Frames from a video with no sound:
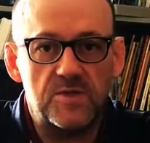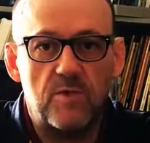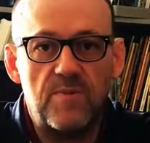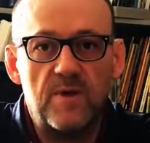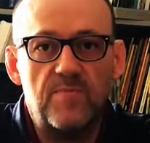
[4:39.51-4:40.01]
So
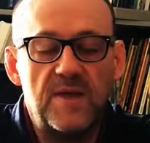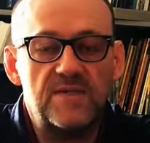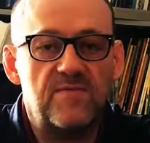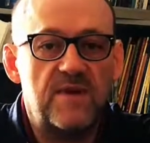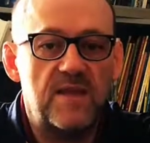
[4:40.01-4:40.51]
a big
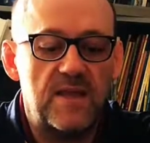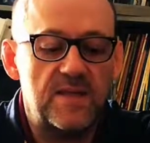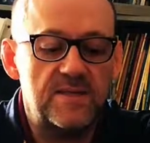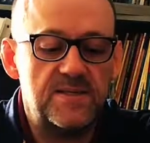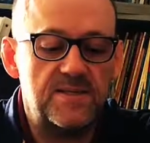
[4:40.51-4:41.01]
piece of it
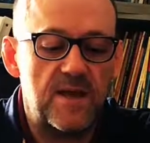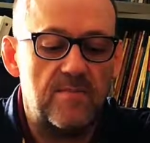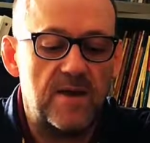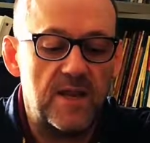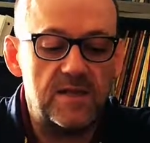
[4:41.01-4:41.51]
is
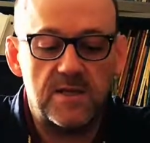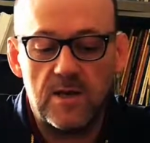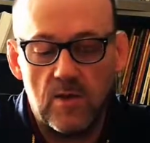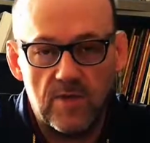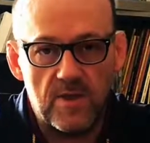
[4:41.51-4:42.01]
getting to
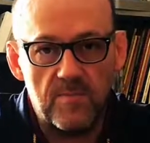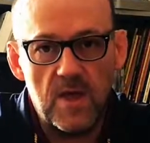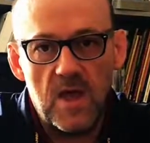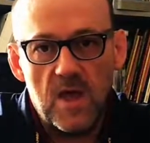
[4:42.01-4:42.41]
know them,